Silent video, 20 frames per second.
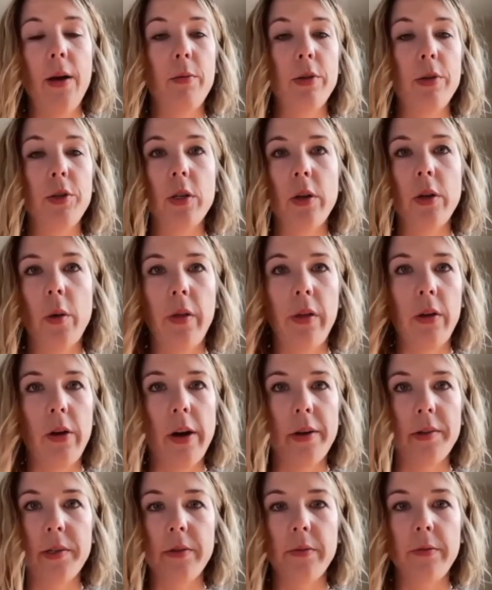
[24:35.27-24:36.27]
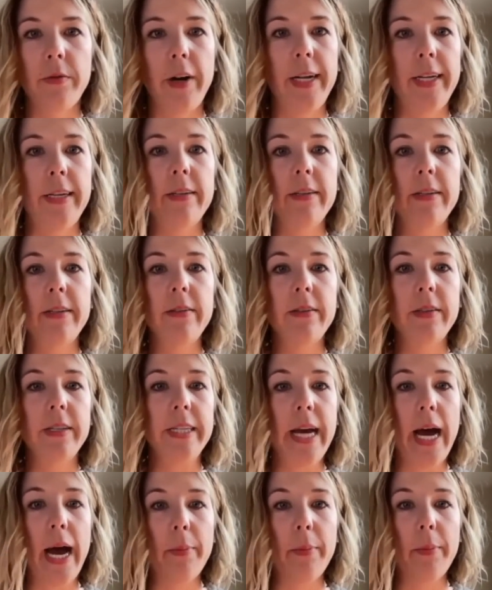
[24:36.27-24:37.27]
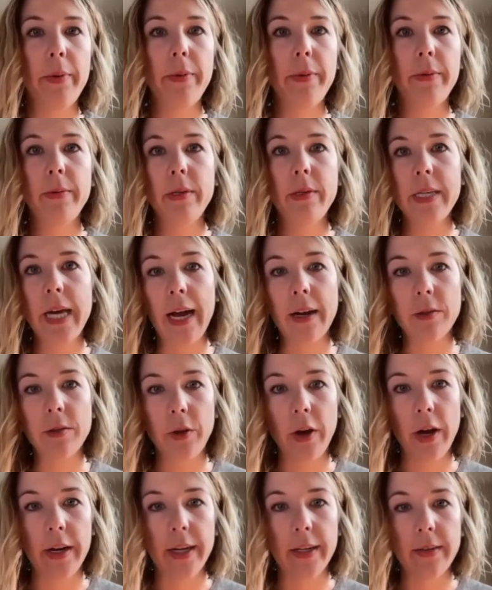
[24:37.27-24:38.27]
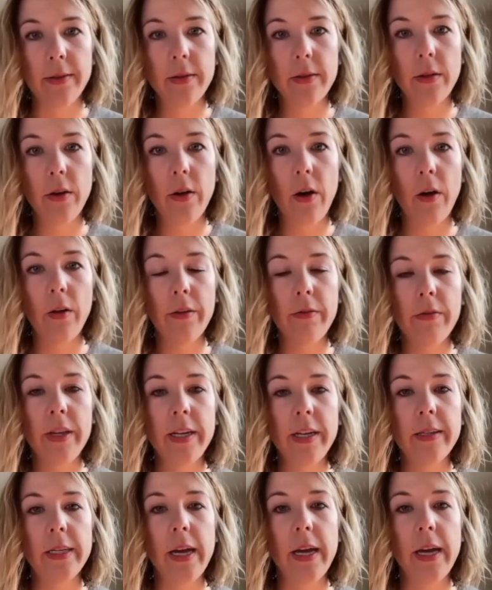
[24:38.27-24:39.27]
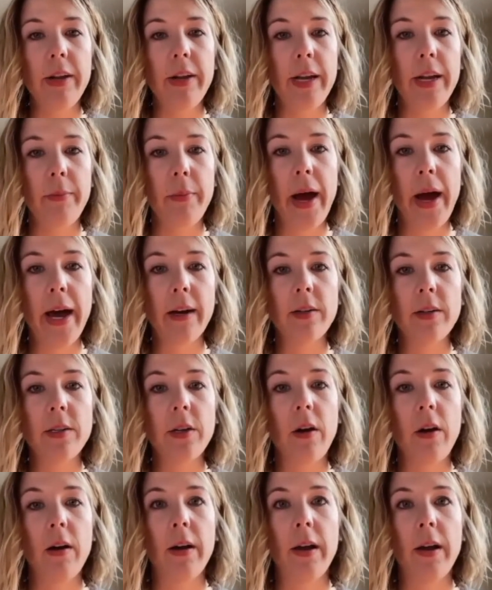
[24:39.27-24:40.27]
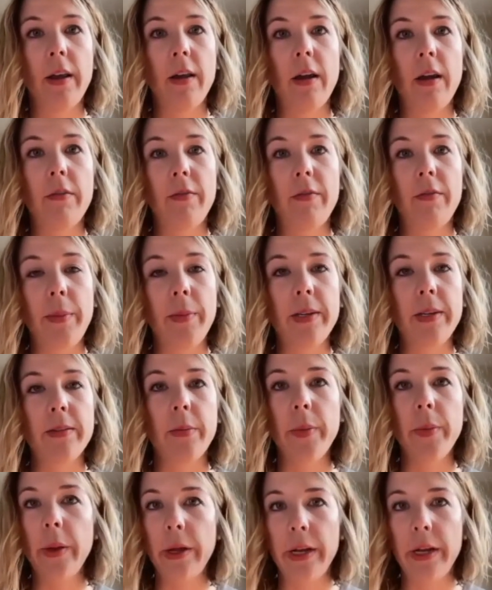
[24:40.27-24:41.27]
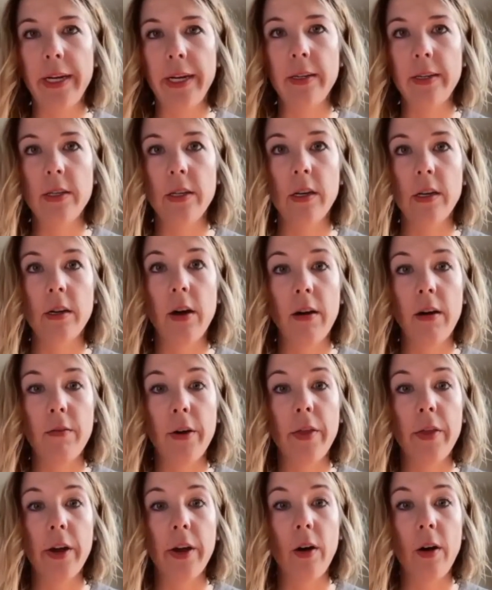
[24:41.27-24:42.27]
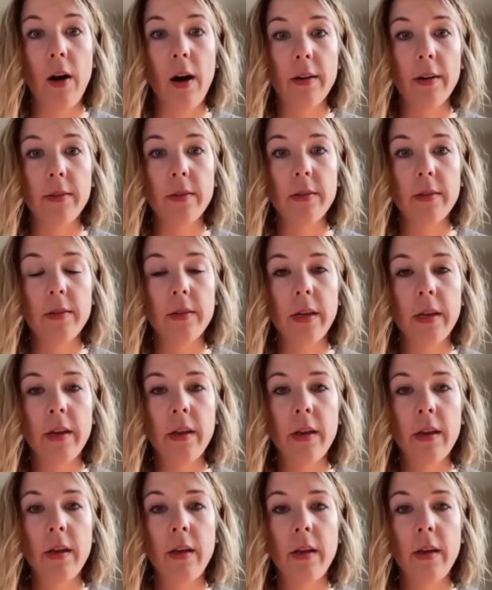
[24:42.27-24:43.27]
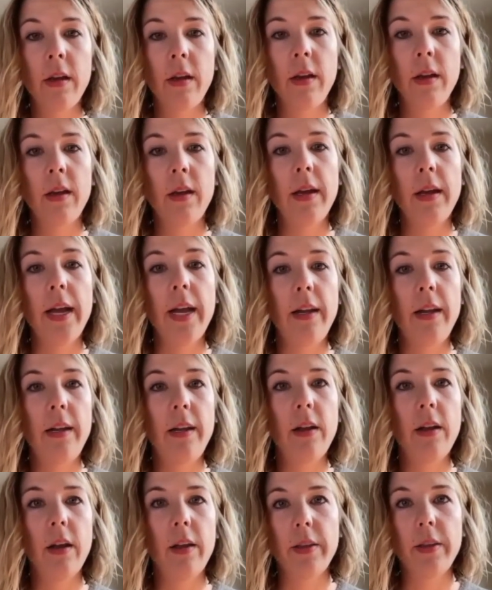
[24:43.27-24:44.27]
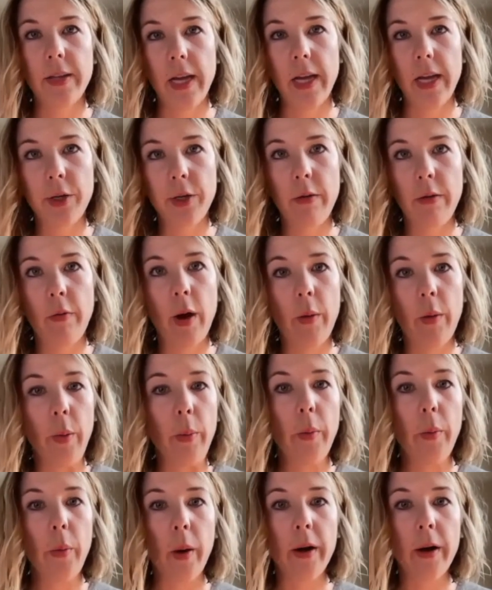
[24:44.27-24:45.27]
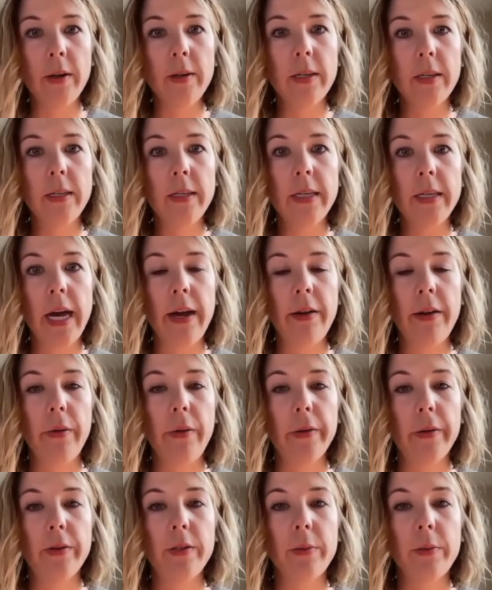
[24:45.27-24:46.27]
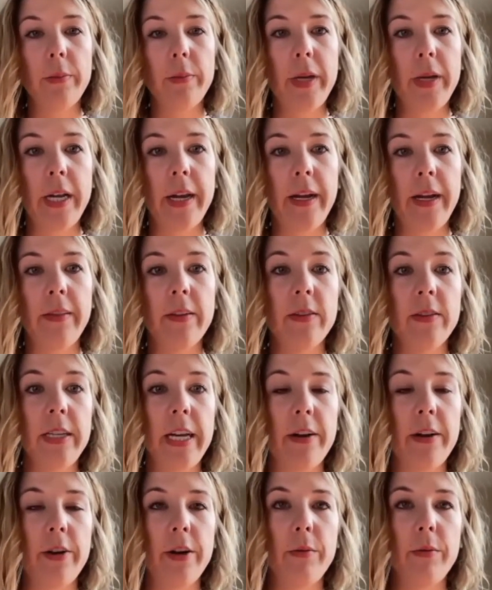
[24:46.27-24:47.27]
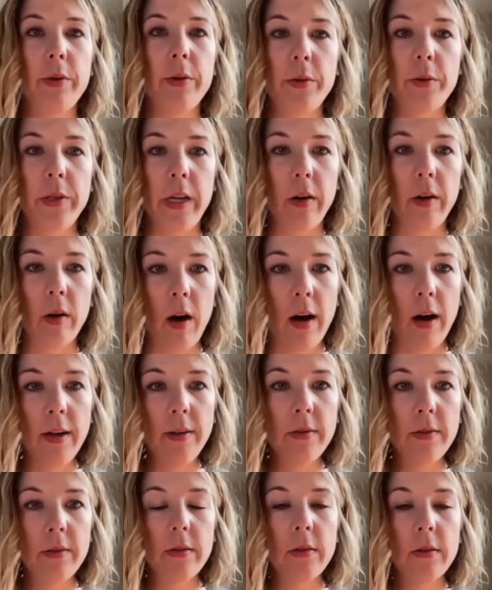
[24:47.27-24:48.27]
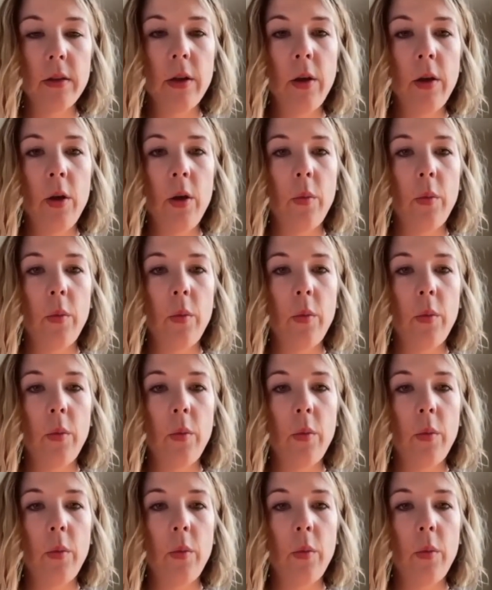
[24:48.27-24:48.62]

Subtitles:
which lower the cost of rent, SNAP, tax credits, all of these have an impact on a family's ability to cover their costs. In the section of our report titled Meeting the Standard, Reducing Costs,